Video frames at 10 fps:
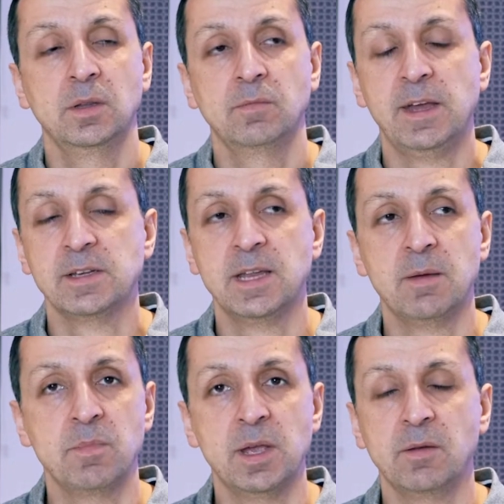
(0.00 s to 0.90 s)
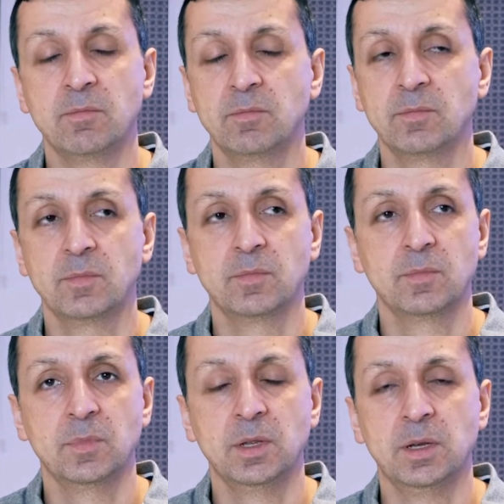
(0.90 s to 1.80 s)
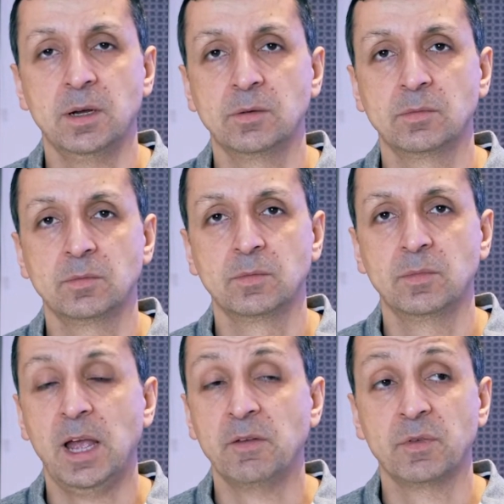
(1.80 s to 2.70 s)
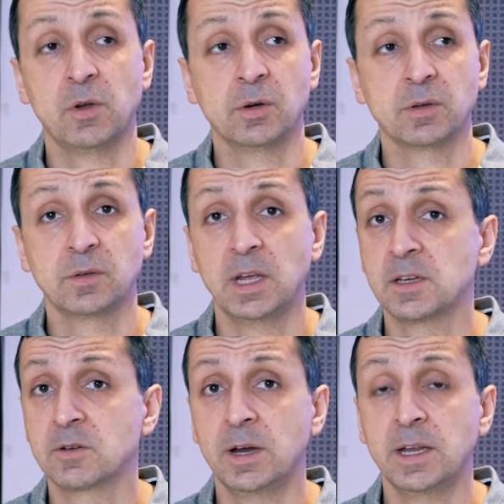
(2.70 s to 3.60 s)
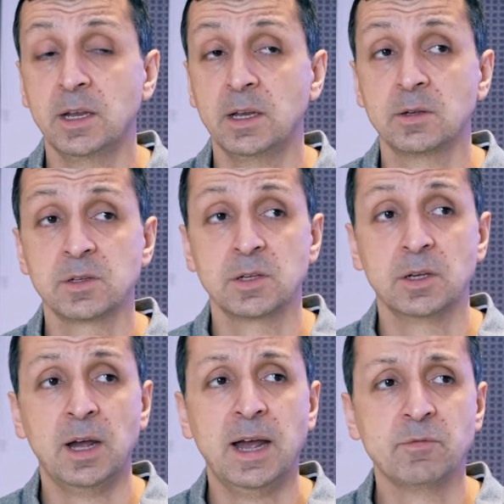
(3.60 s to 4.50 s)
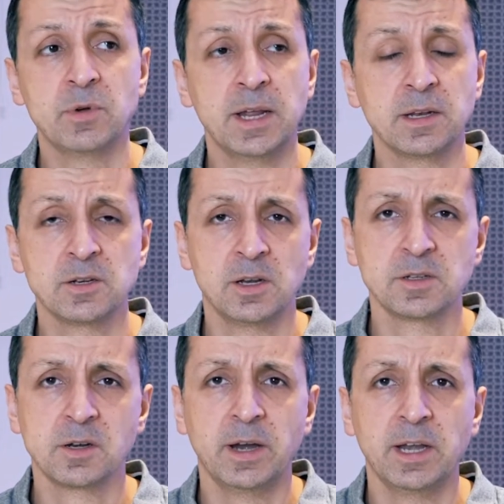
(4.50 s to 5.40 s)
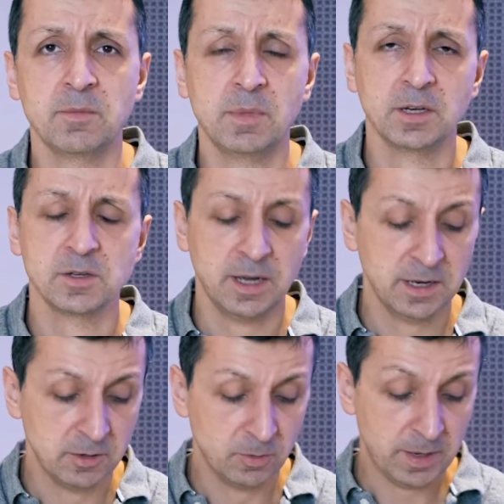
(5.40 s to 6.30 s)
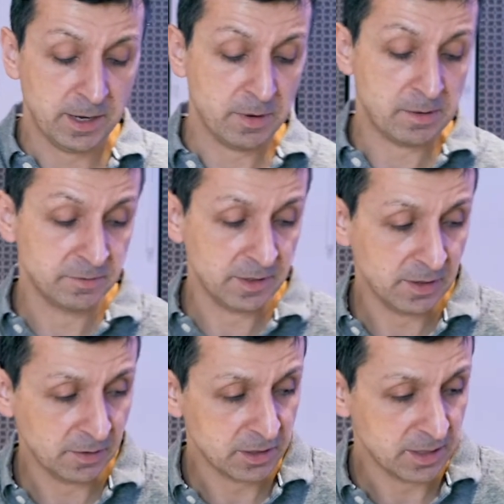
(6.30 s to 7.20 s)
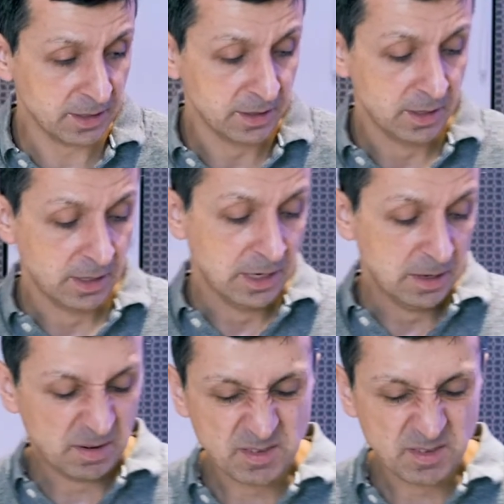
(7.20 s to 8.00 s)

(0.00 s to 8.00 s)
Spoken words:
that 10-bit, you know, F-log is great. It looks good. I haven't really had a chance to grade it much. I had a little play around with it the other day. I'm